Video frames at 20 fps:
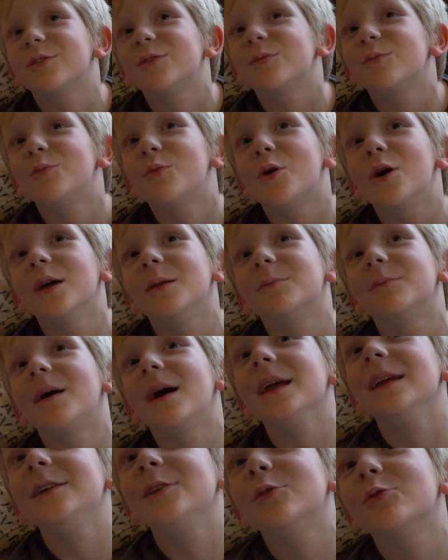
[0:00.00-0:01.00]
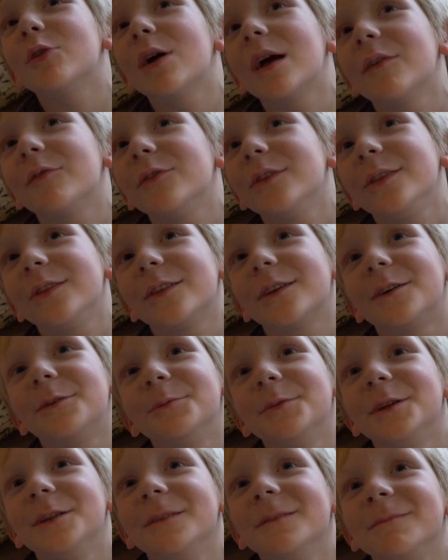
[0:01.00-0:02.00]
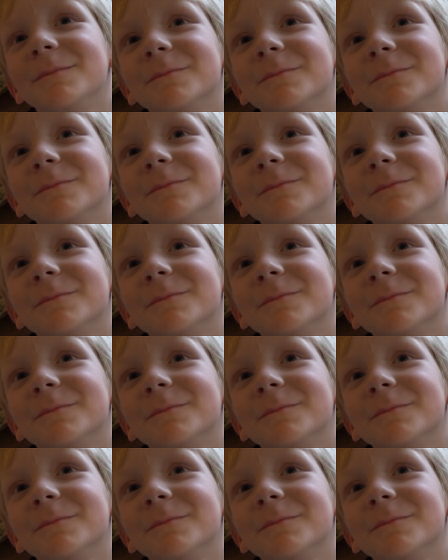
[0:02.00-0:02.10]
One Minecraft is coming.